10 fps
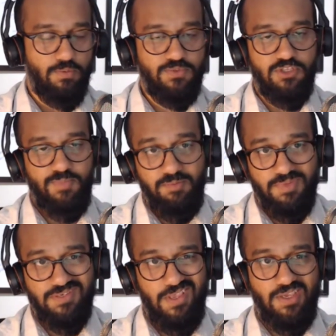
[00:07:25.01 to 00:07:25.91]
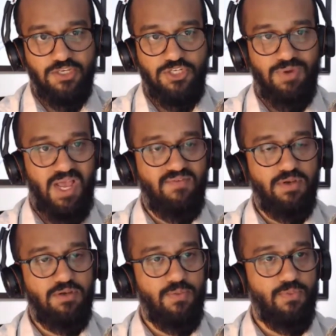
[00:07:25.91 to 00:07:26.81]
So the big mistake is you
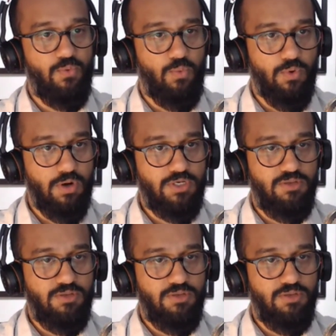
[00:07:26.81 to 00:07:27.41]
haven't done the work